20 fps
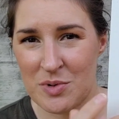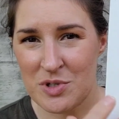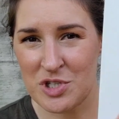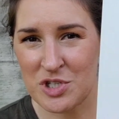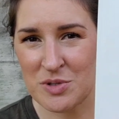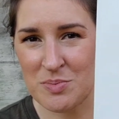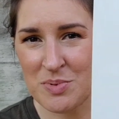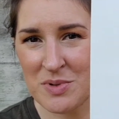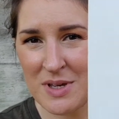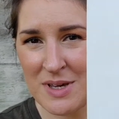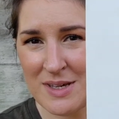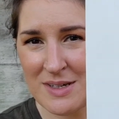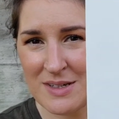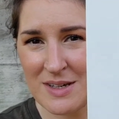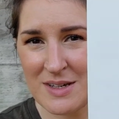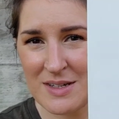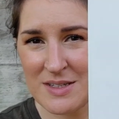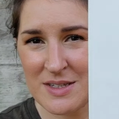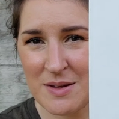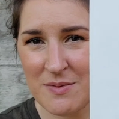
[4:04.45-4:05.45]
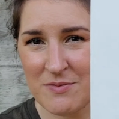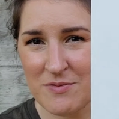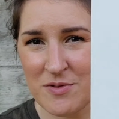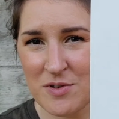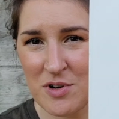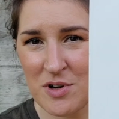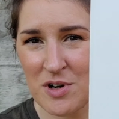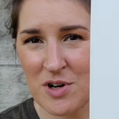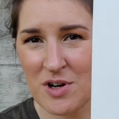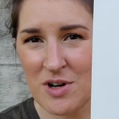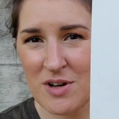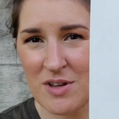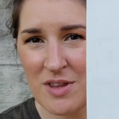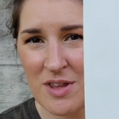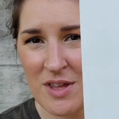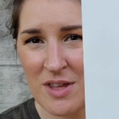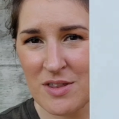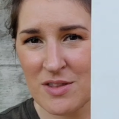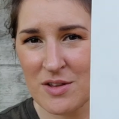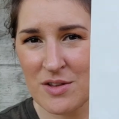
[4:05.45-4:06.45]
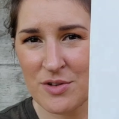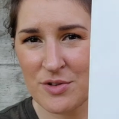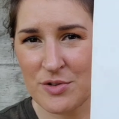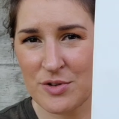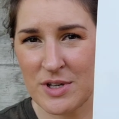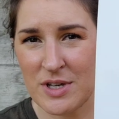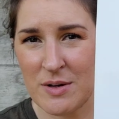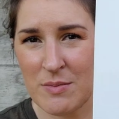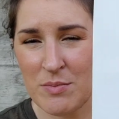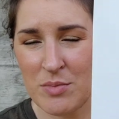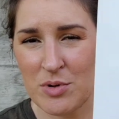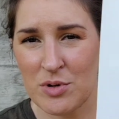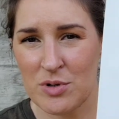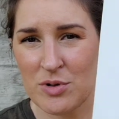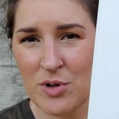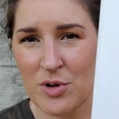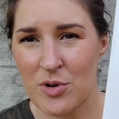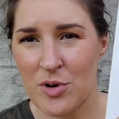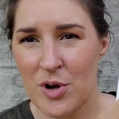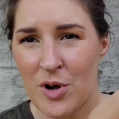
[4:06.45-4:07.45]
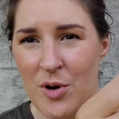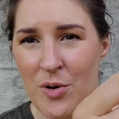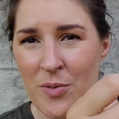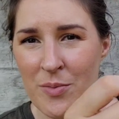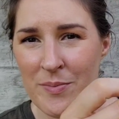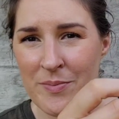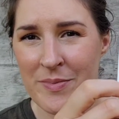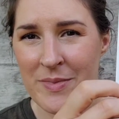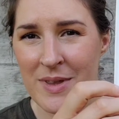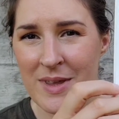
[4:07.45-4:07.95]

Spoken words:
which is blank except for the little Kinbor logo.